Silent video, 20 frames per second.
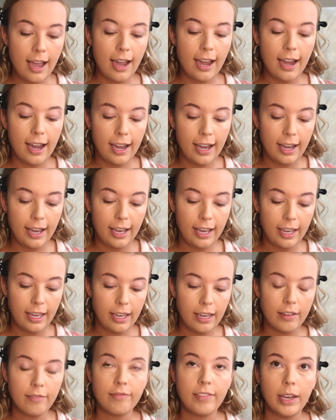
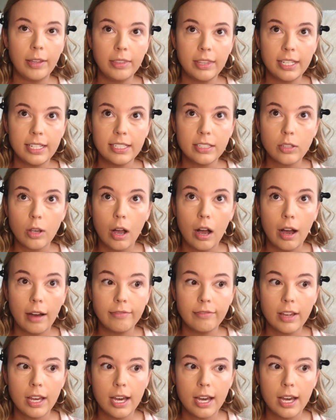I found this off